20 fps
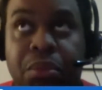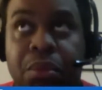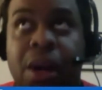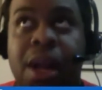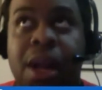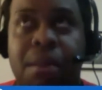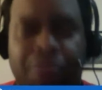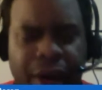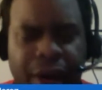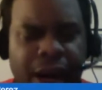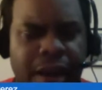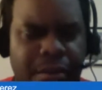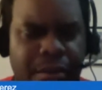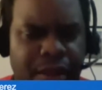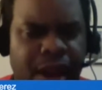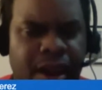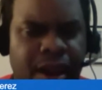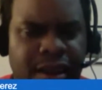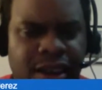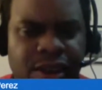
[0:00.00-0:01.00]
Brigham
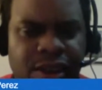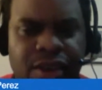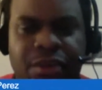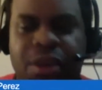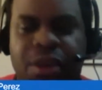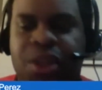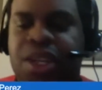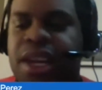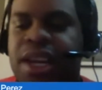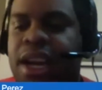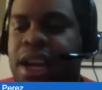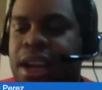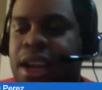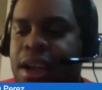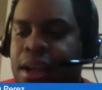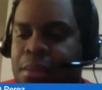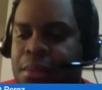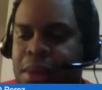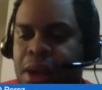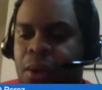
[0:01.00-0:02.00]
Young University,
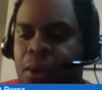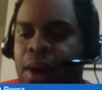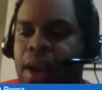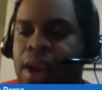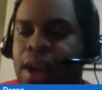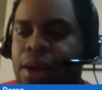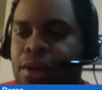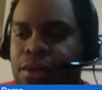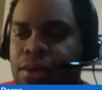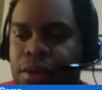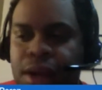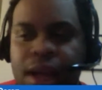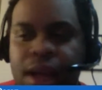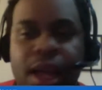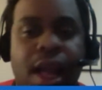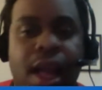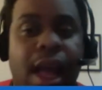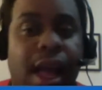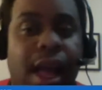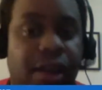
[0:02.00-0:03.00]
BYU,
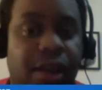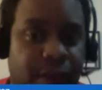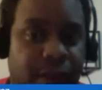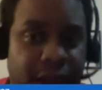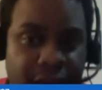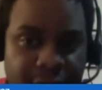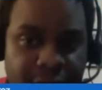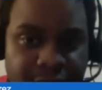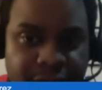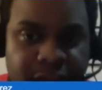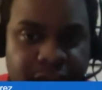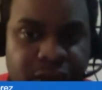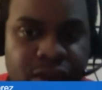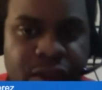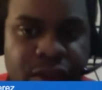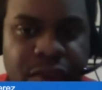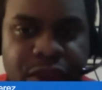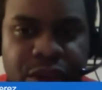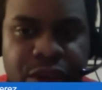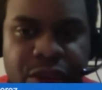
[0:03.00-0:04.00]
as well as
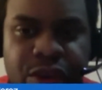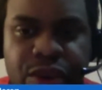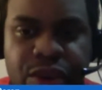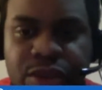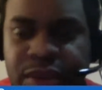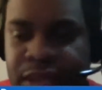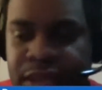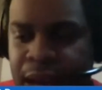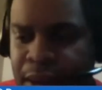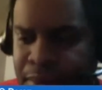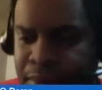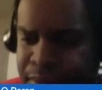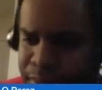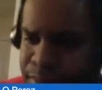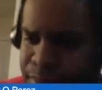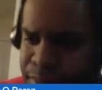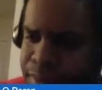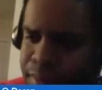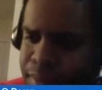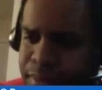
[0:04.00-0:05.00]
University of Utah,
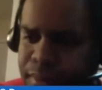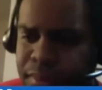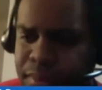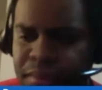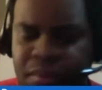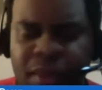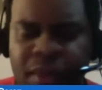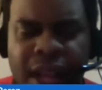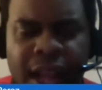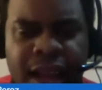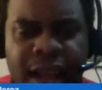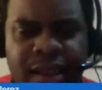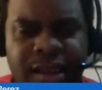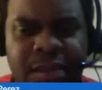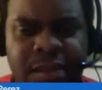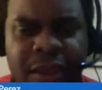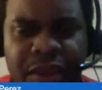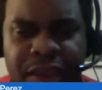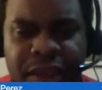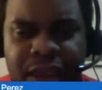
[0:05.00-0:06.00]

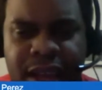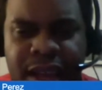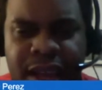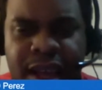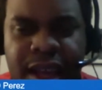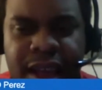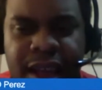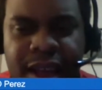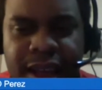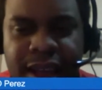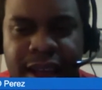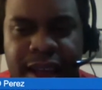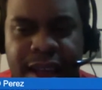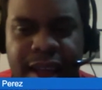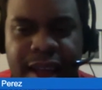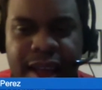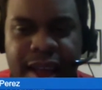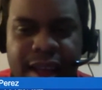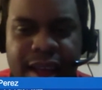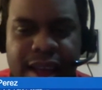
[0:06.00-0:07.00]
and some of the
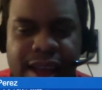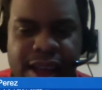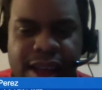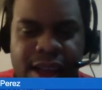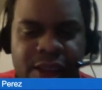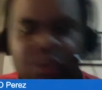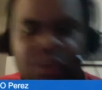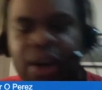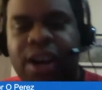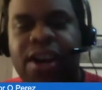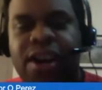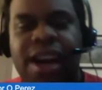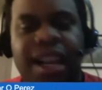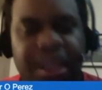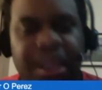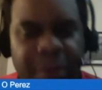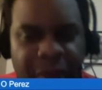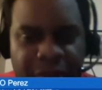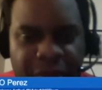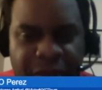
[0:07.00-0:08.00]

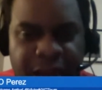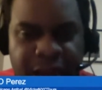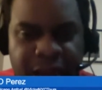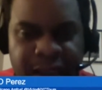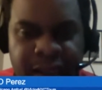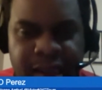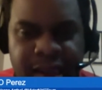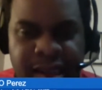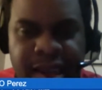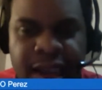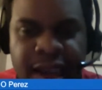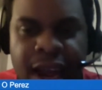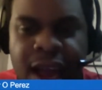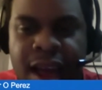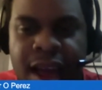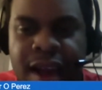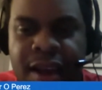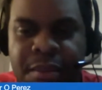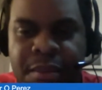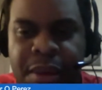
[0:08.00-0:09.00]
recognizable faces
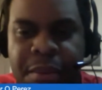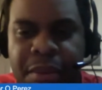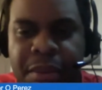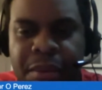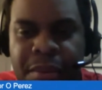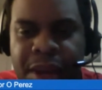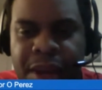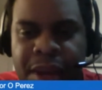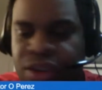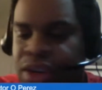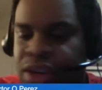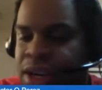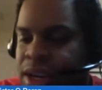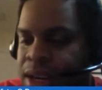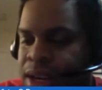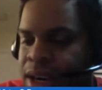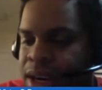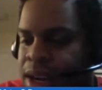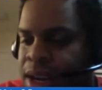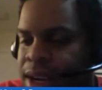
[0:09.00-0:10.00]
that people
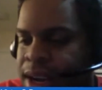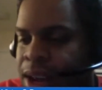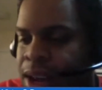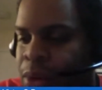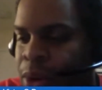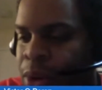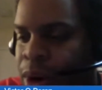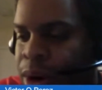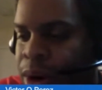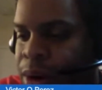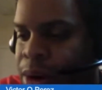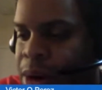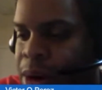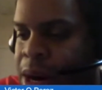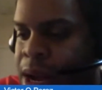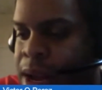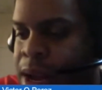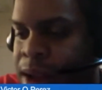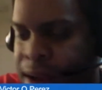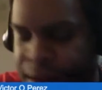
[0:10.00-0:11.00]
mentioned that were
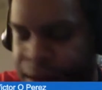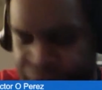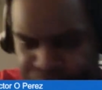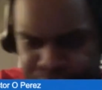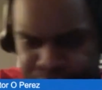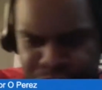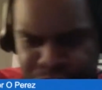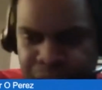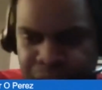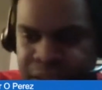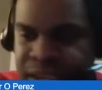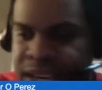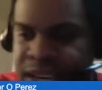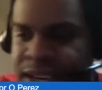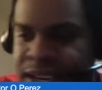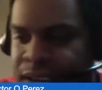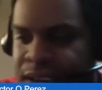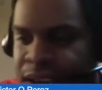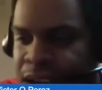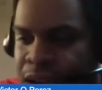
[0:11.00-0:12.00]
present
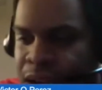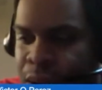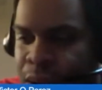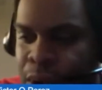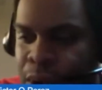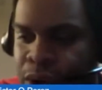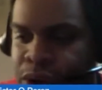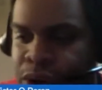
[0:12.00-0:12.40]
were